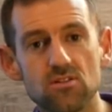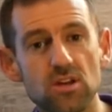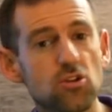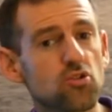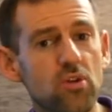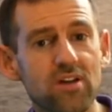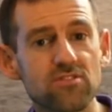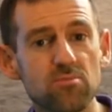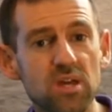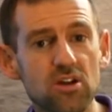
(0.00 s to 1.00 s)
You don't
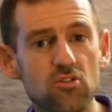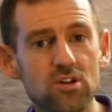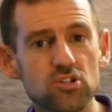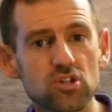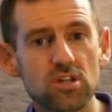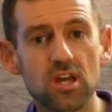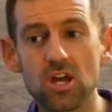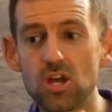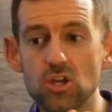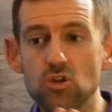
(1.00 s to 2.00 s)
have to be a Christian.
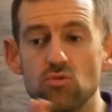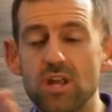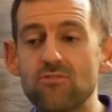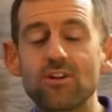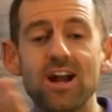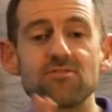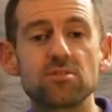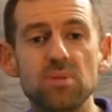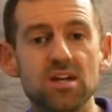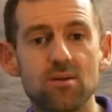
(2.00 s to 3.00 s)
You never have
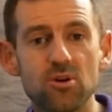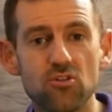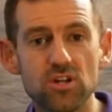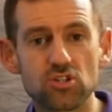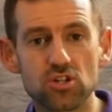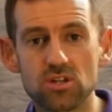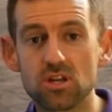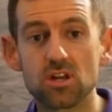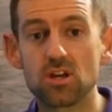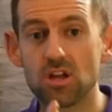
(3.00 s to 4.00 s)
to become a Christian
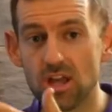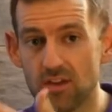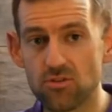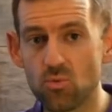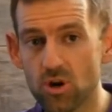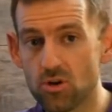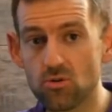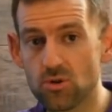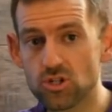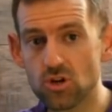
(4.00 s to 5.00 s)
if you want to
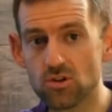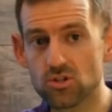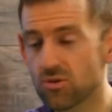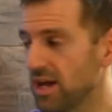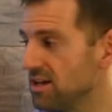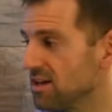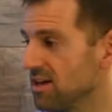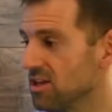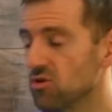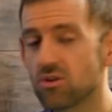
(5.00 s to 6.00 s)
go to a church, okay?
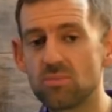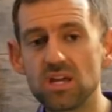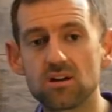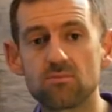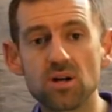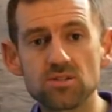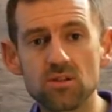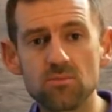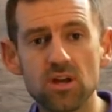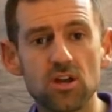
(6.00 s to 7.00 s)
You could be a
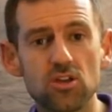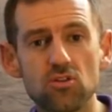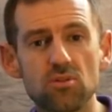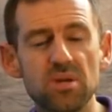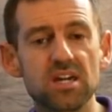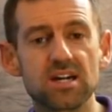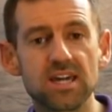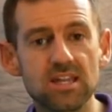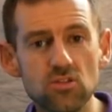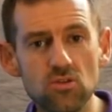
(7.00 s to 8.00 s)
Muslim, you could be a
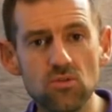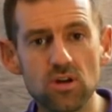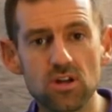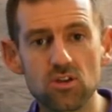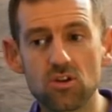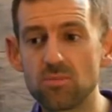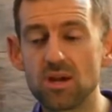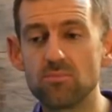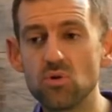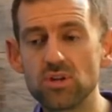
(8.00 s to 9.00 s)
Hindu, you could
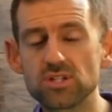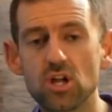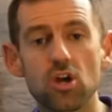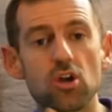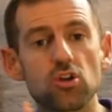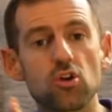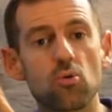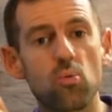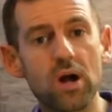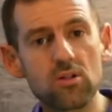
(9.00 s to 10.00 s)
be a Buddhist.
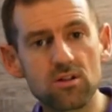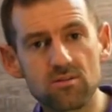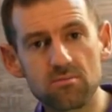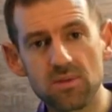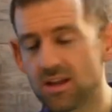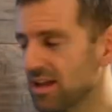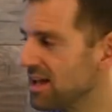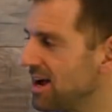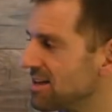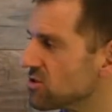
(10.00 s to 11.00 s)
You're welcome
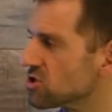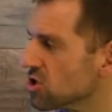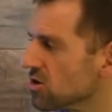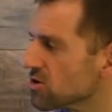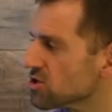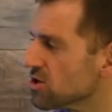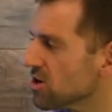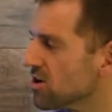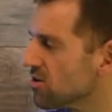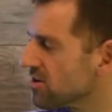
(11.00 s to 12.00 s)
at the church,
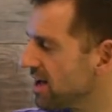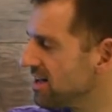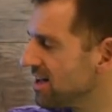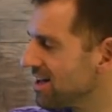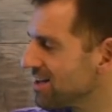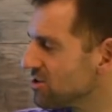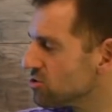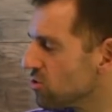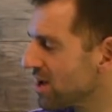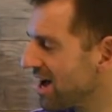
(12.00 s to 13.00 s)
okay? You
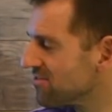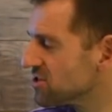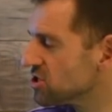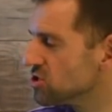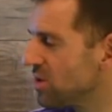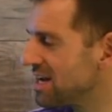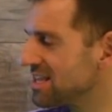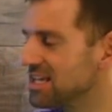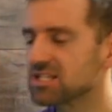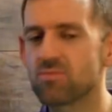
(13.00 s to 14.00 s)
don't have to do
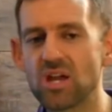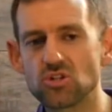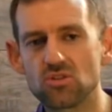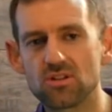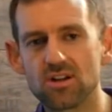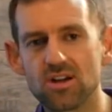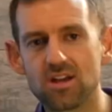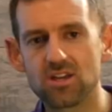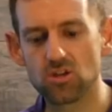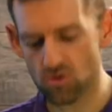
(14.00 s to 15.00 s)
anything special.
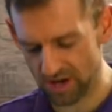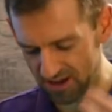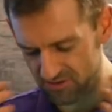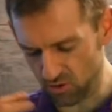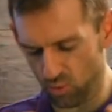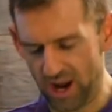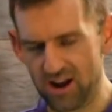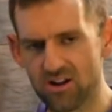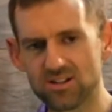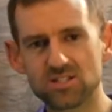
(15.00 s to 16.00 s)
You don't have to
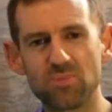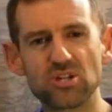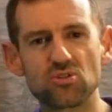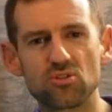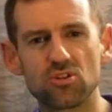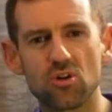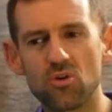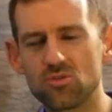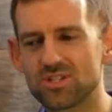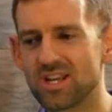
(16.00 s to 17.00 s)
wear special
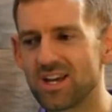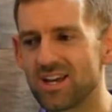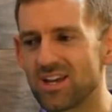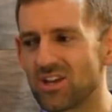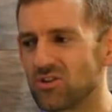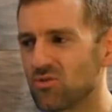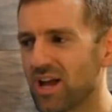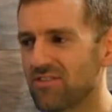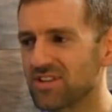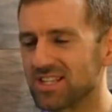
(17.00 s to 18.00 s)
clothes. You don't
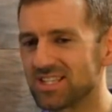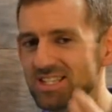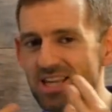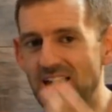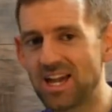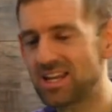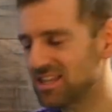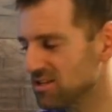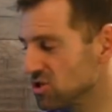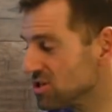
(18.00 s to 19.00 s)
have to say anything.